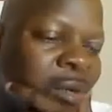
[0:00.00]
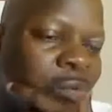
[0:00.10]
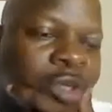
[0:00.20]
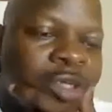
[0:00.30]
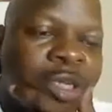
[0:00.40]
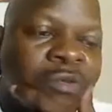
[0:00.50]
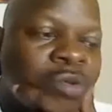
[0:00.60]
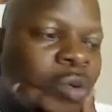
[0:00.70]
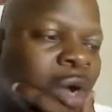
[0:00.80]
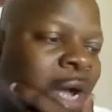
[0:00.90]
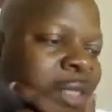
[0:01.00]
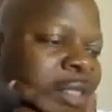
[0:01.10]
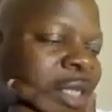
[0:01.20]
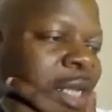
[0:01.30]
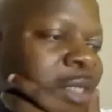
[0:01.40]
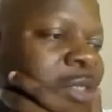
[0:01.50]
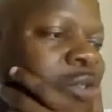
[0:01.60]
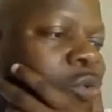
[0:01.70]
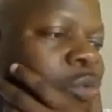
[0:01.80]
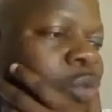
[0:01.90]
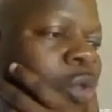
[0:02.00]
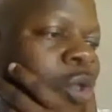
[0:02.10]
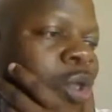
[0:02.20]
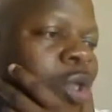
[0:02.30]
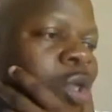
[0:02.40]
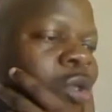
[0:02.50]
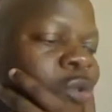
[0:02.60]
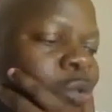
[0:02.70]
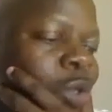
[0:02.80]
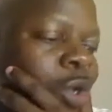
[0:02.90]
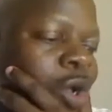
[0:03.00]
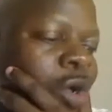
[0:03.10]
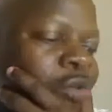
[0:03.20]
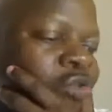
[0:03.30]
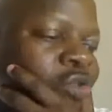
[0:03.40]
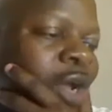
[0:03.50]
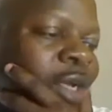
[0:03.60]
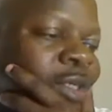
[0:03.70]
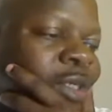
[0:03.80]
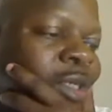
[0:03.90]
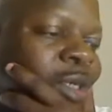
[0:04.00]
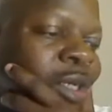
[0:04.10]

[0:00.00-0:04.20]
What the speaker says: which gives you access to the contract.